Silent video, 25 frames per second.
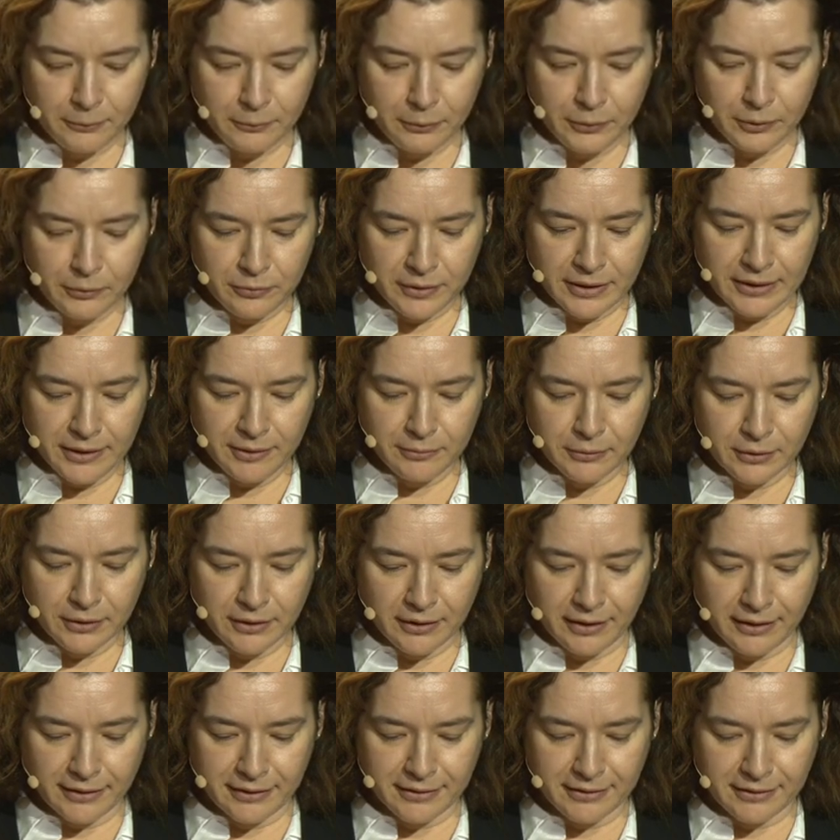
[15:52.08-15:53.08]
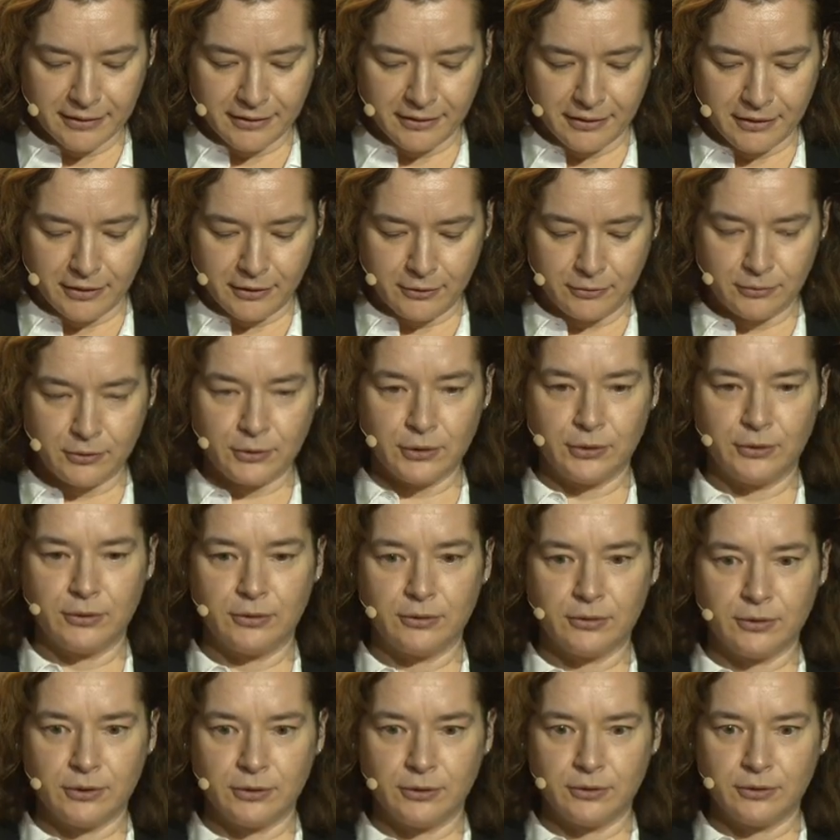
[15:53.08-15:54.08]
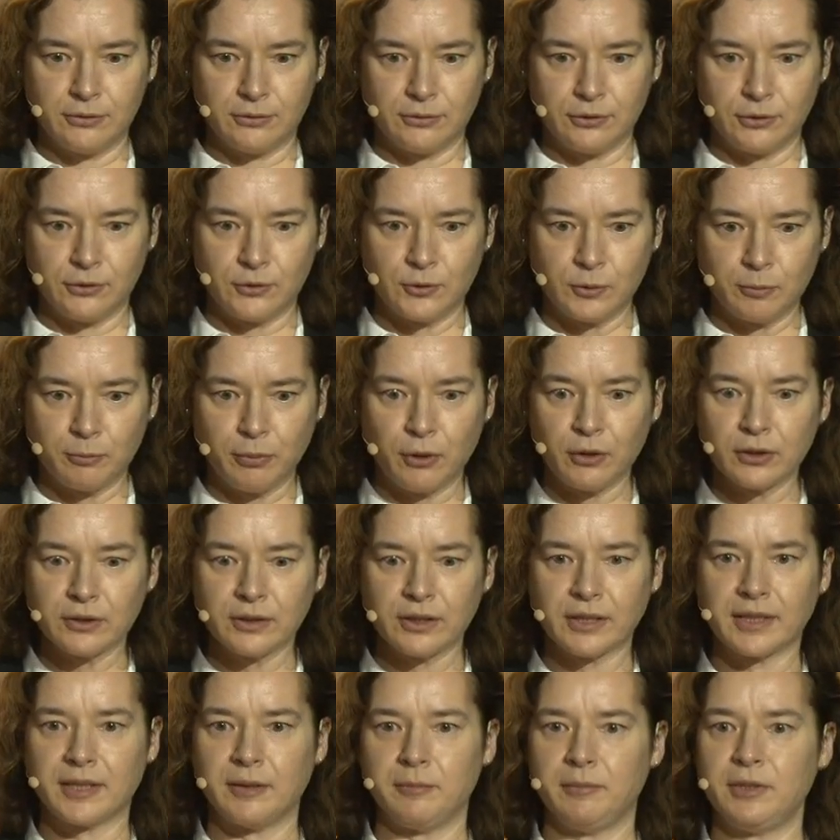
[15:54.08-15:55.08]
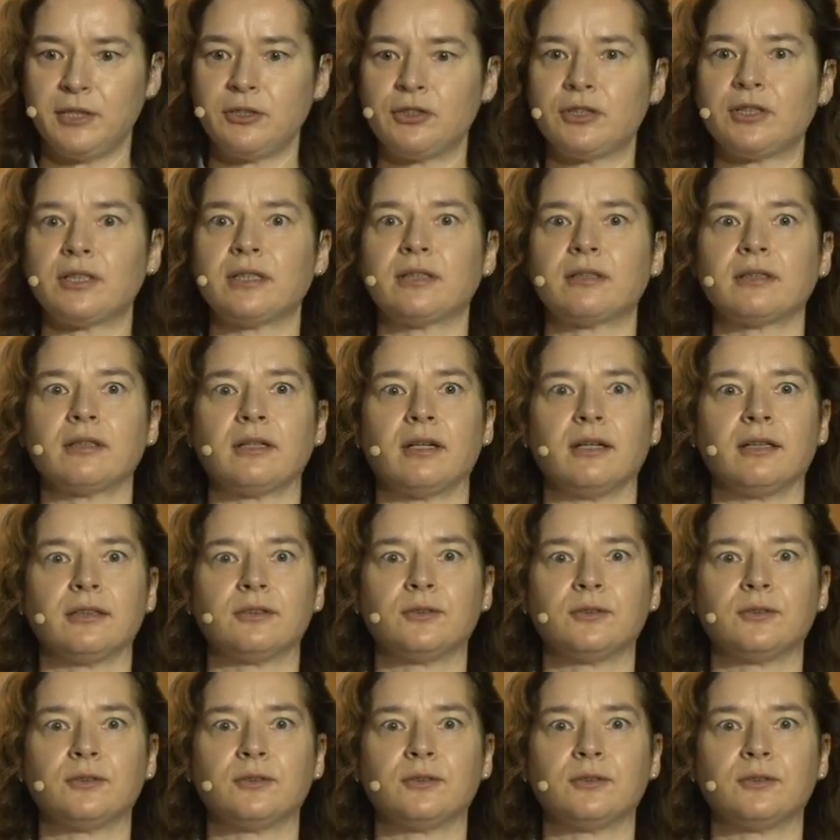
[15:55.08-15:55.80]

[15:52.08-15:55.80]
we really would like, you know, to support the Commission,